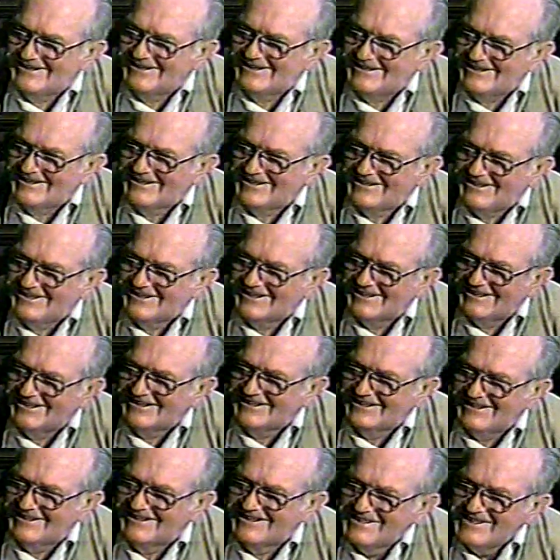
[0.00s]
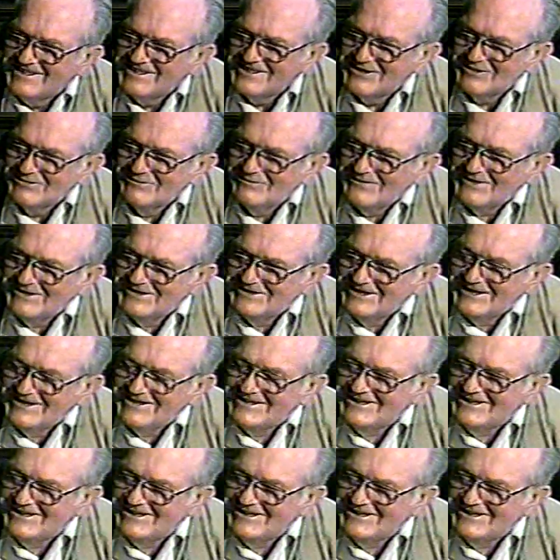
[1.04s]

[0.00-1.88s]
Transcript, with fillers: Oh, okay, We well, a lot, of-